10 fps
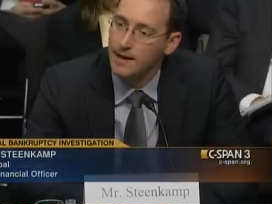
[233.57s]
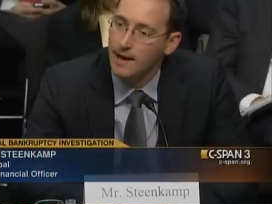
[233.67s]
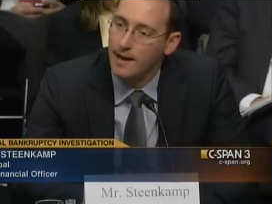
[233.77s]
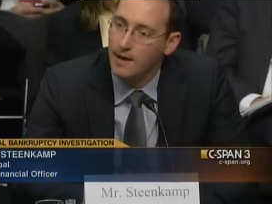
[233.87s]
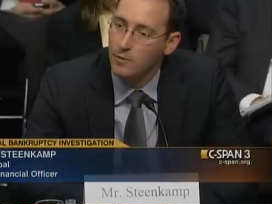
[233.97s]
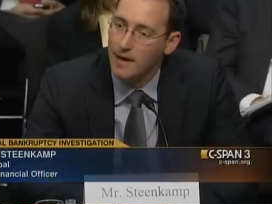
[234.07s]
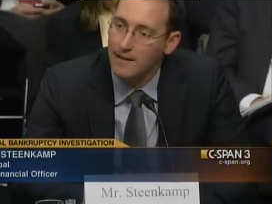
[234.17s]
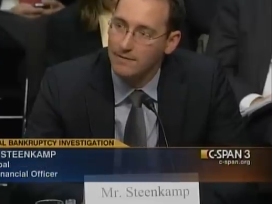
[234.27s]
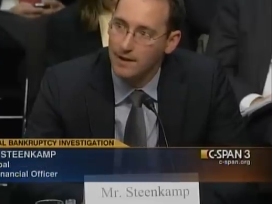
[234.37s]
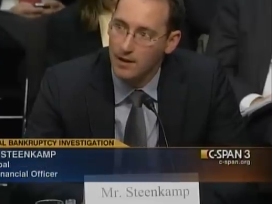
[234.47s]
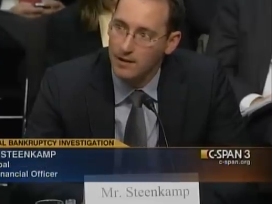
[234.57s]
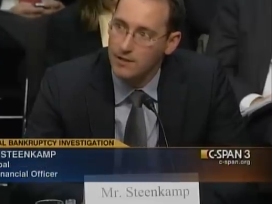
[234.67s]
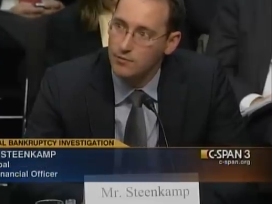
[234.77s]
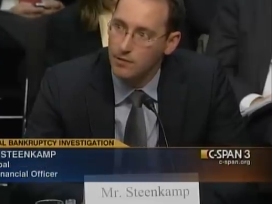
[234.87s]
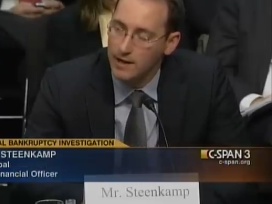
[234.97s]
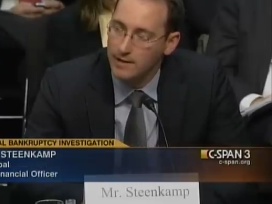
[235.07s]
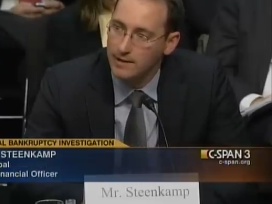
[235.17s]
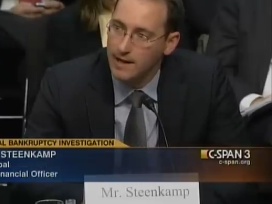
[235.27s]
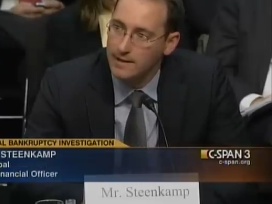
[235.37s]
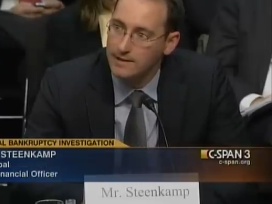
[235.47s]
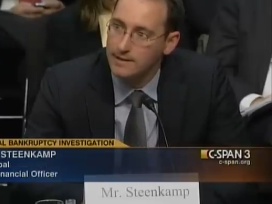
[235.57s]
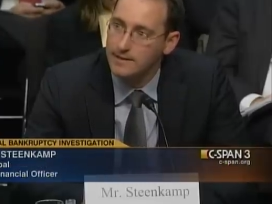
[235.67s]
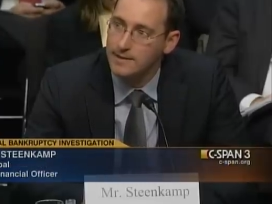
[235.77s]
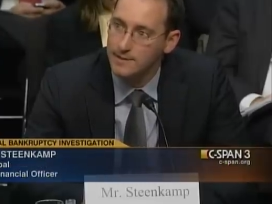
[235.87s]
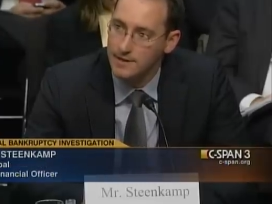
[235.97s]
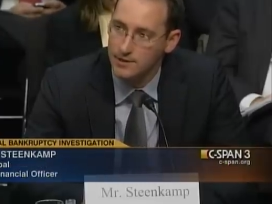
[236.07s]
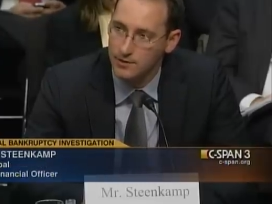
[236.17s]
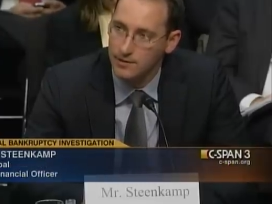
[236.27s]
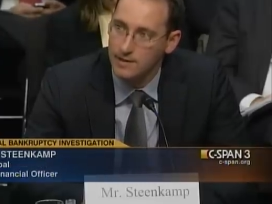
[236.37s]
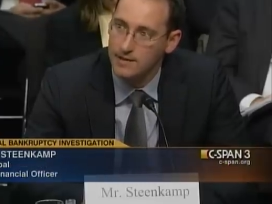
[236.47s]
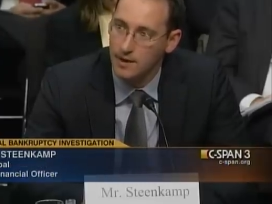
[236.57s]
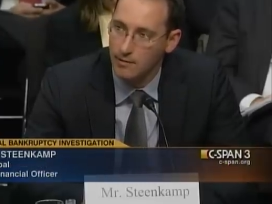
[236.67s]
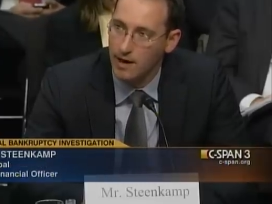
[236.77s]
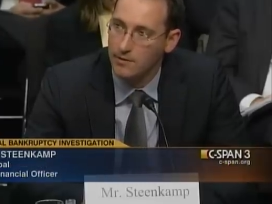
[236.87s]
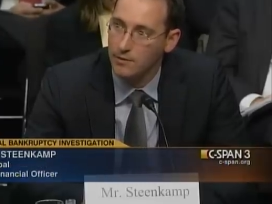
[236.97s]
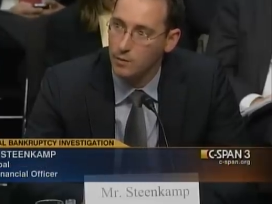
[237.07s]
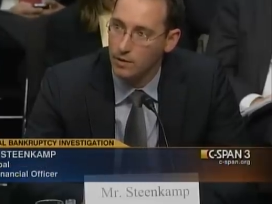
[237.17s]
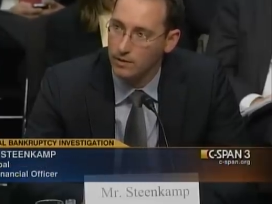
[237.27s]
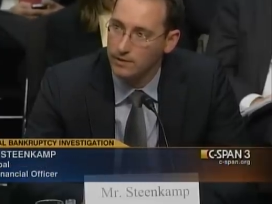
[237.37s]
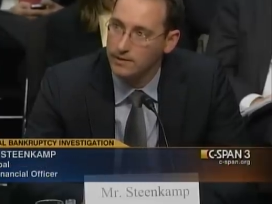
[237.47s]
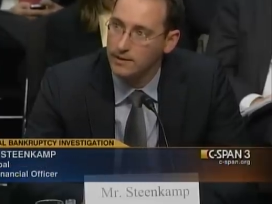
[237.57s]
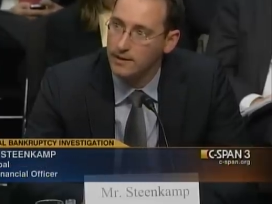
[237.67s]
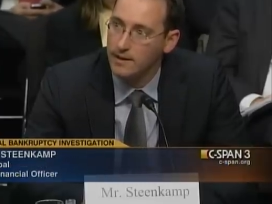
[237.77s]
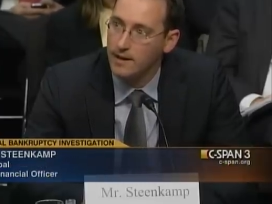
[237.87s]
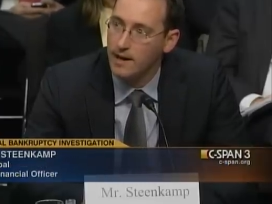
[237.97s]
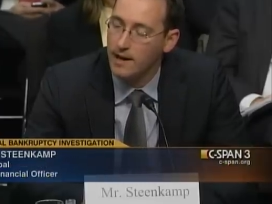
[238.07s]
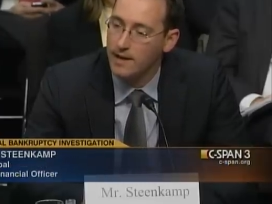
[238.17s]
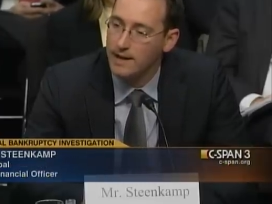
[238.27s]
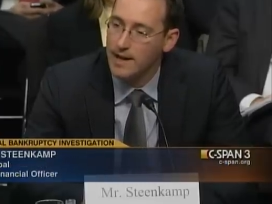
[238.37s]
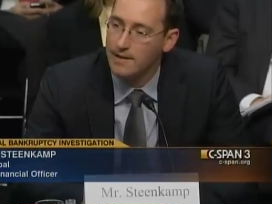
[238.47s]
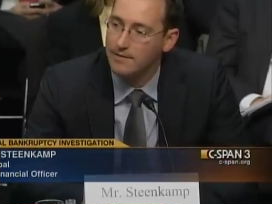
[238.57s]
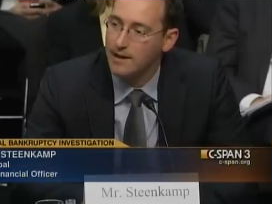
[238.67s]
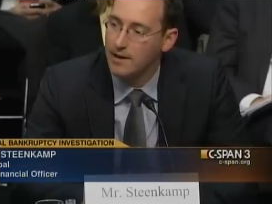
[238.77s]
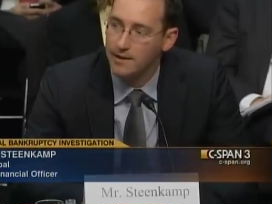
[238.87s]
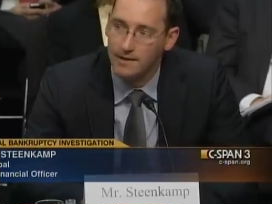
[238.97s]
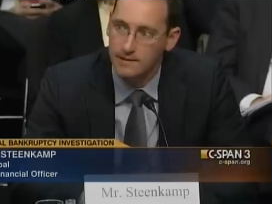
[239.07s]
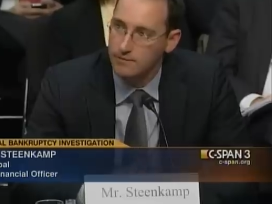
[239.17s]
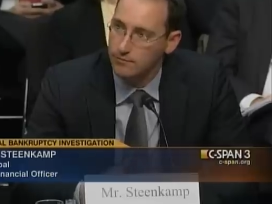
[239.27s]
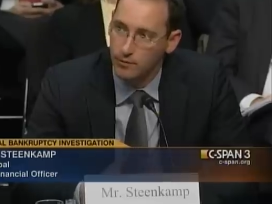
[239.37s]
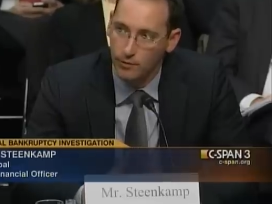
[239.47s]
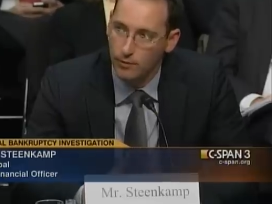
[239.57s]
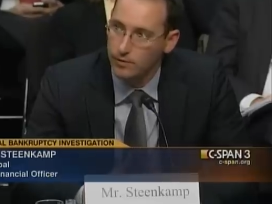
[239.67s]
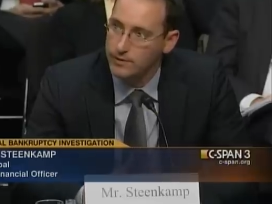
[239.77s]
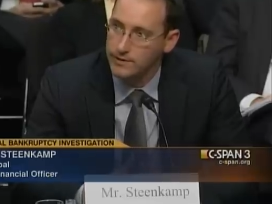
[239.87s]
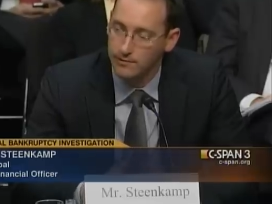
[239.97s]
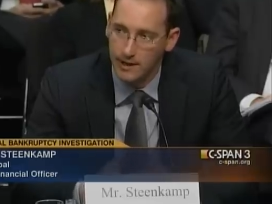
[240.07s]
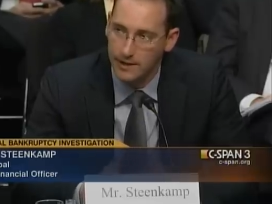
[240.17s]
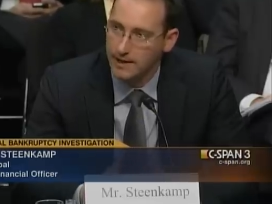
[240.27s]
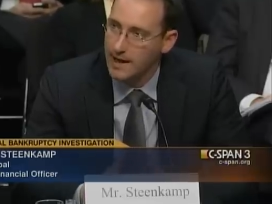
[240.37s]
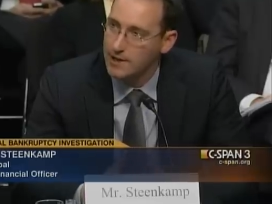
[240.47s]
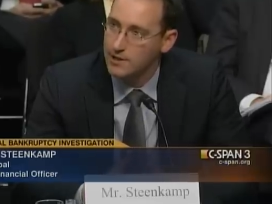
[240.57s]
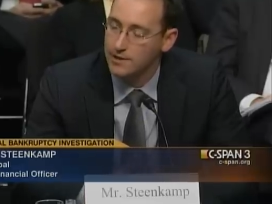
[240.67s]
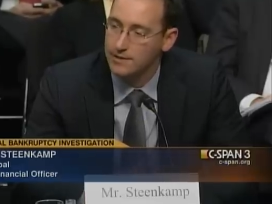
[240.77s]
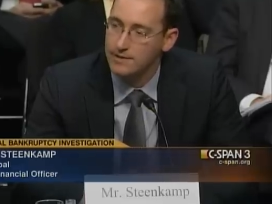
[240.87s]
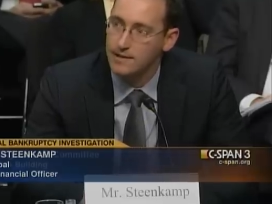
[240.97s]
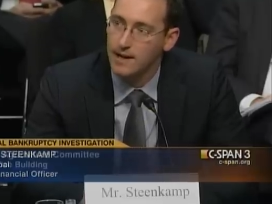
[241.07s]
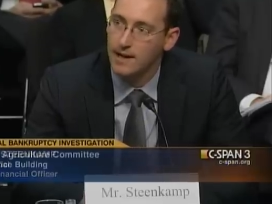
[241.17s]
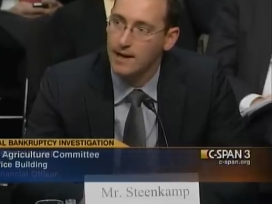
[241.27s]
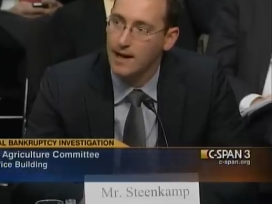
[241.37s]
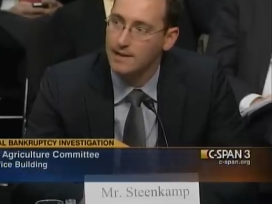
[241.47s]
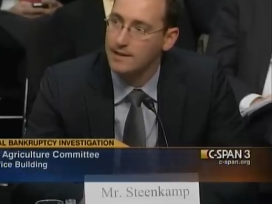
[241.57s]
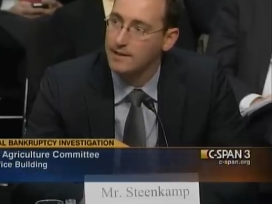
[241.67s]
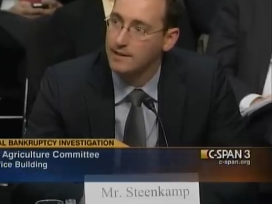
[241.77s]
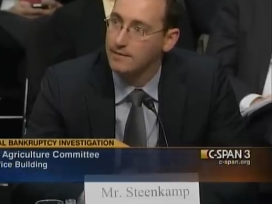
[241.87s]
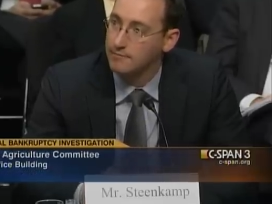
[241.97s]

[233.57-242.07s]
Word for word: uh, we have various regulated subsidiaries around the world uh, that have various rules and regulations uh, under the